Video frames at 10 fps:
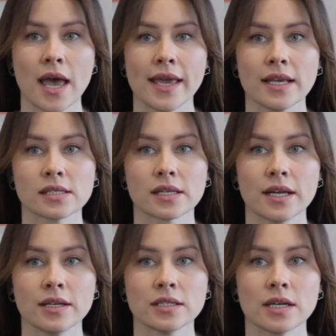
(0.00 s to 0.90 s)
is
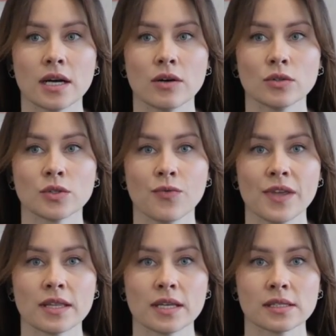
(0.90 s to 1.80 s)
carried out
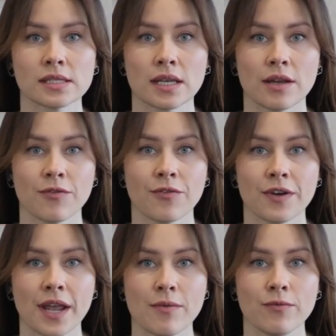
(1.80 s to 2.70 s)
within the
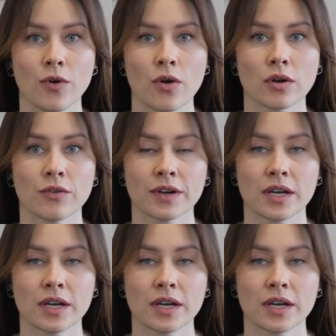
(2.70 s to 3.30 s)
framework of